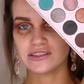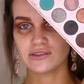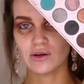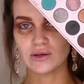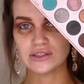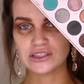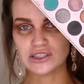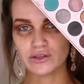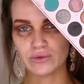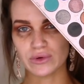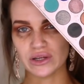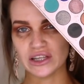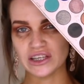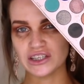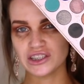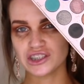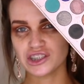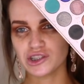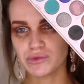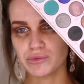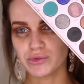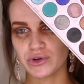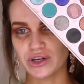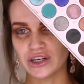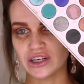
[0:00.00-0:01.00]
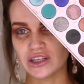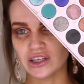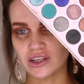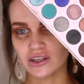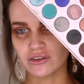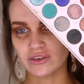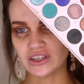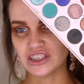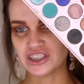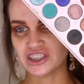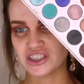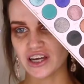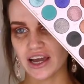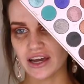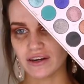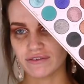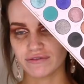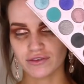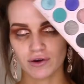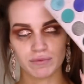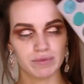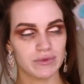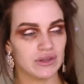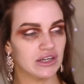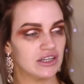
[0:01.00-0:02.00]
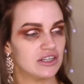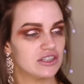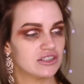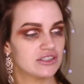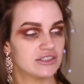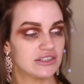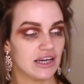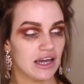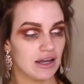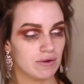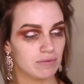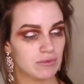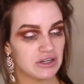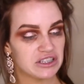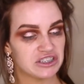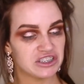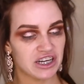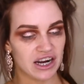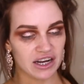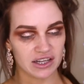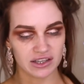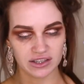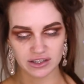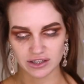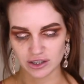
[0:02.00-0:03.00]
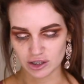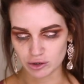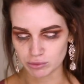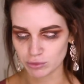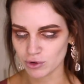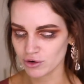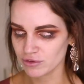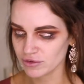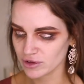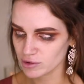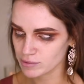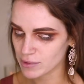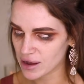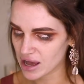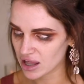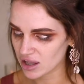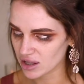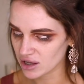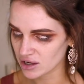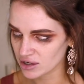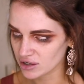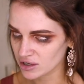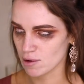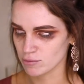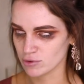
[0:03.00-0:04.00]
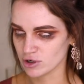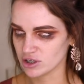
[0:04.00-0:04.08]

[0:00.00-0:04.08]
So it's a really shimmery, glittery shade from the same Jaclyn Hill Morphe palette.